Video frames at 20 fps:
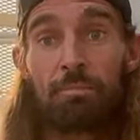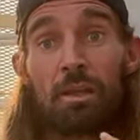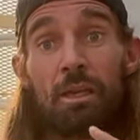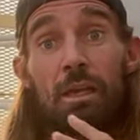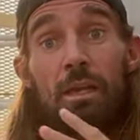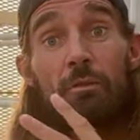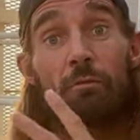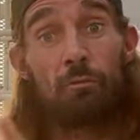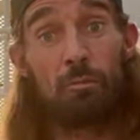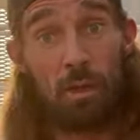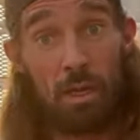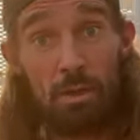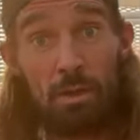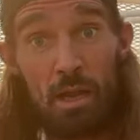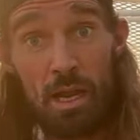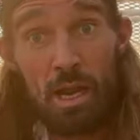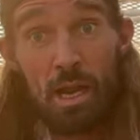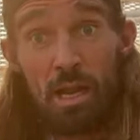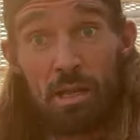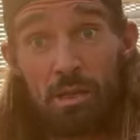
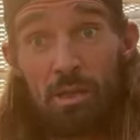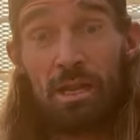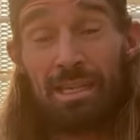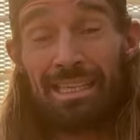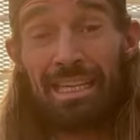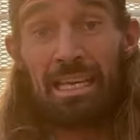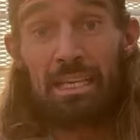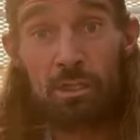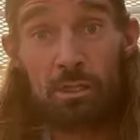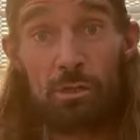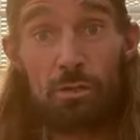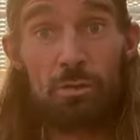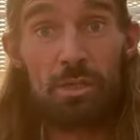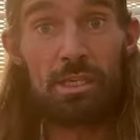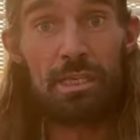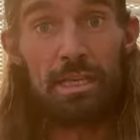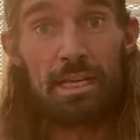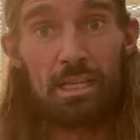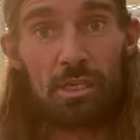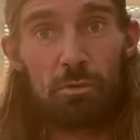and get used to
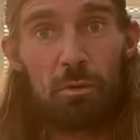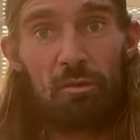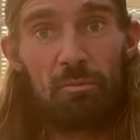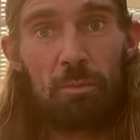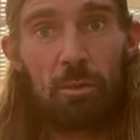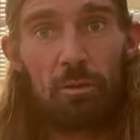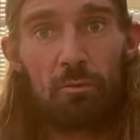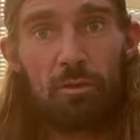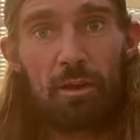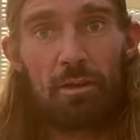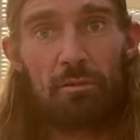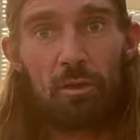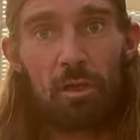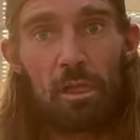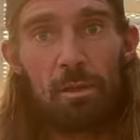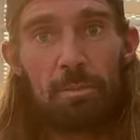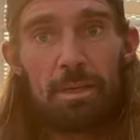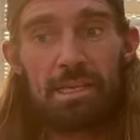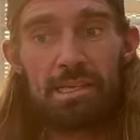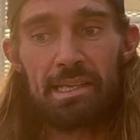that 12.5
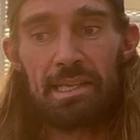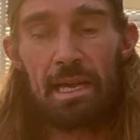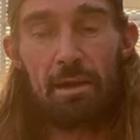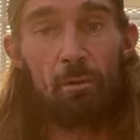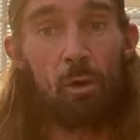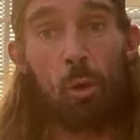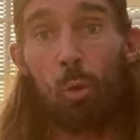kilometers an hour,